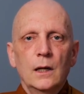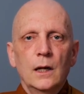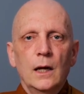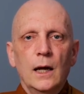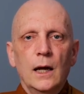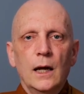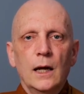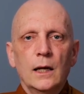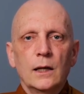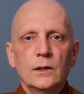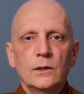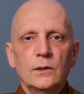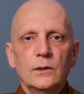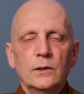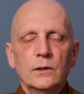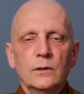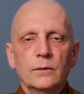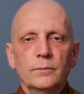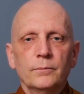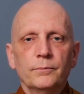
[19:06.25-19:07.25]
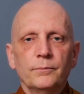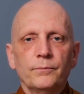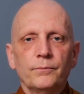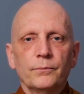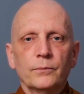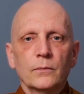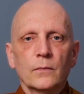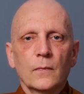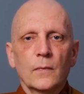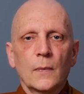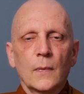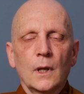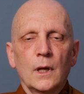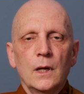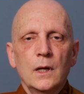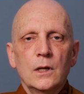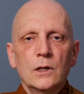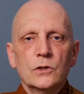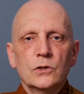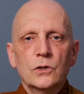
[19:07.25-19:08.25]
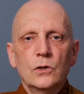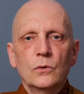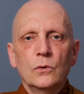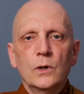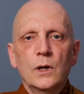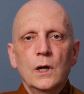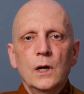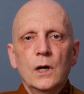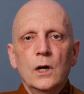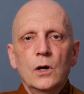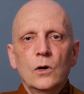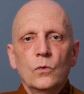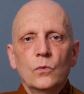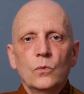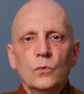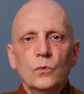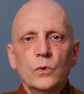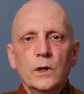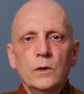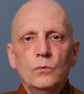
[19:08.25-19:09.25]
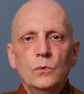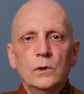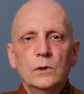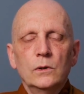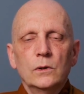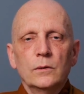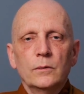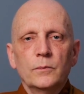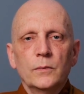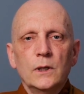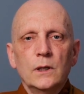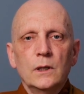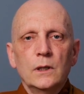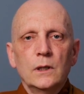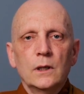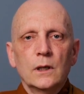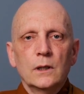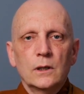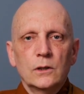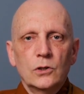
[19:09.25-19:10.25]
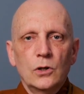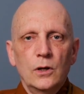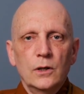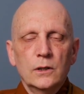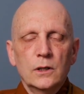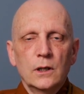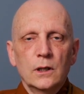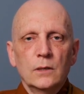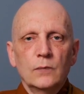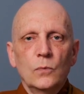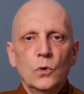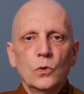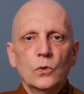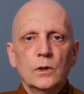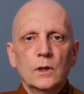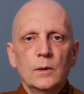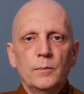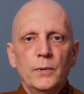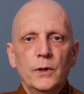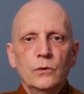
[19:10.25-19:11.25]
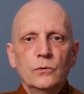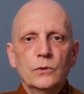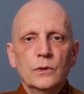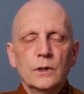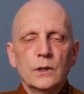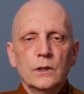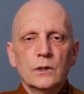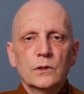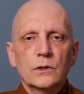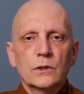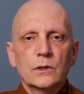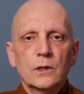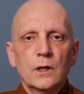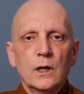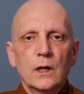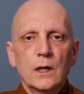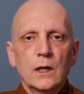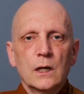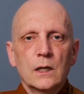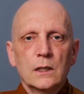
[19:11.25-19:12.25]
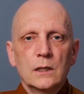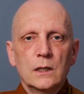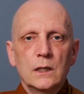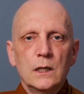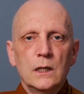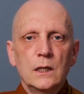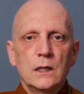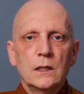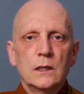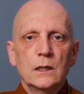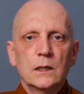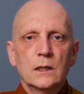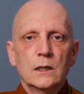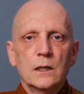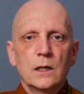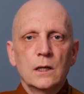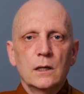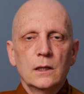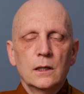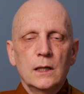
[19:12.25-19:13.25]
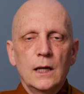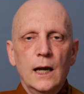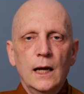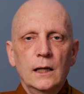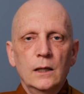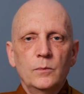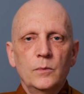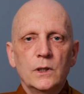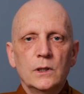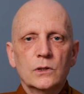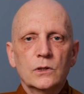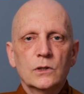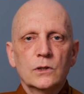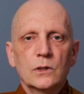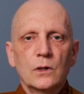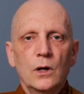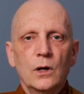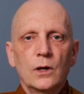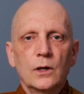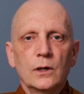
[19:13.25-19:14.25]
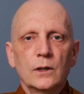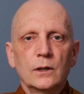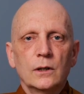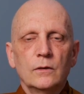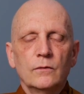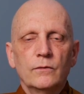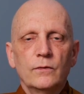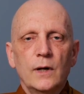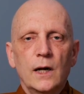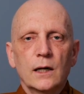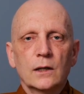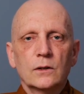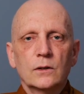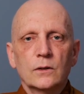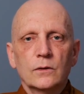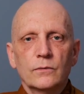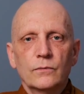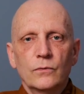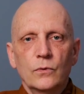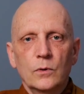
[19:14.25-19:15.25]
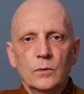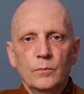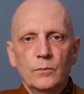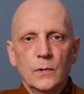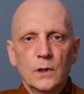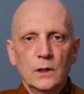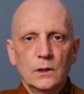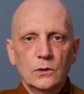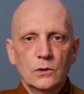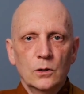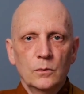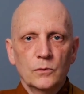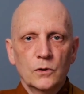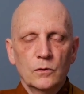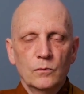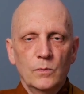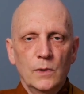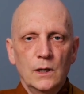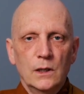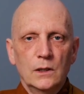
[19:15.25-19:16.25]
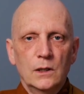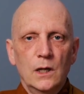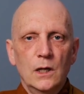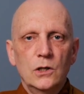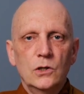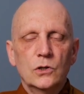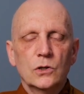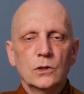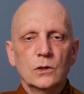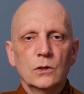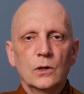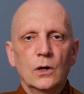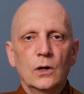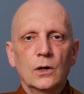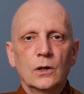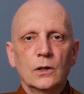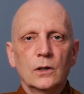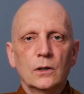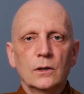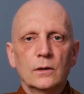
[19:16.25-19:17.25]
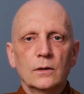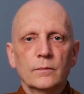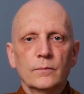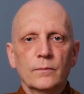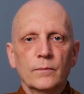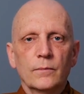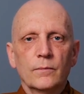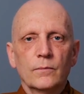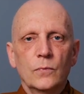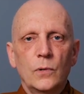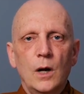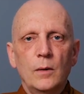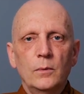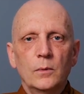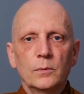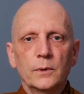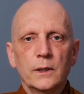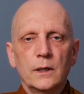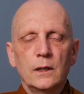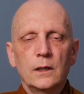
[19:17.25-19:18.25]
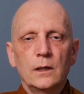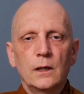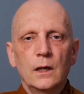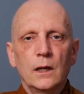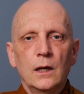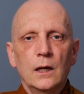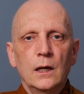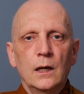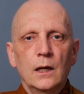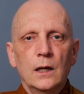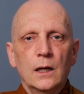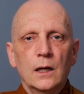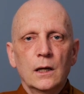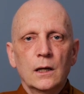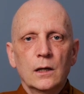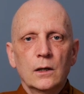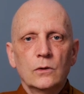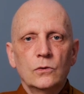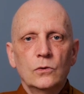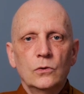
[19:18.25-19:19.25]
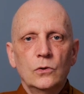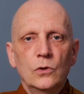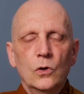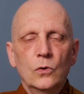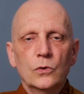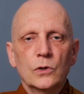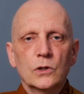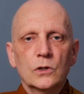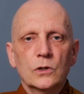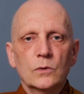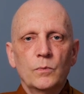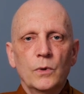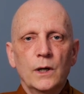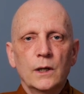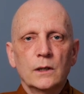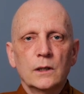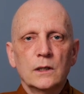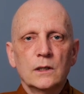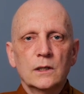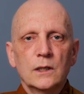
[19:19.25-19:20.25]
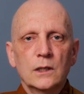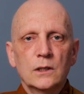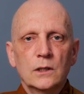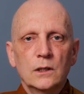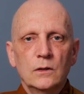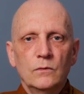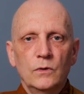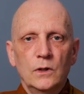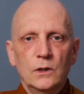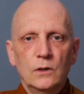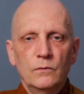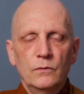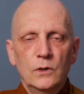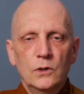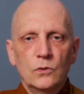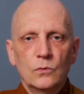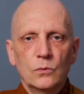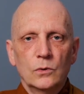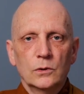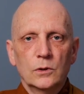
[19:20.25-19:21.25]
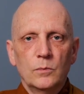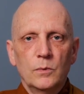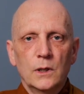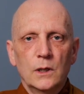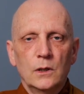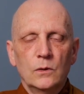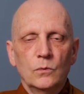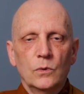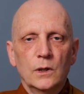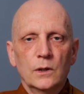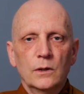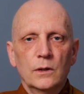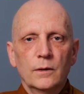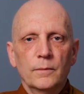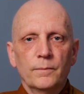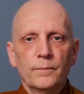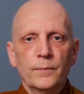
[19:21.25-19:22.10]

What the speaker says: And so we will be talking more about this. The elements are, in fact, in terms of meditation, are probably noticed by the sensitive individual to begin with.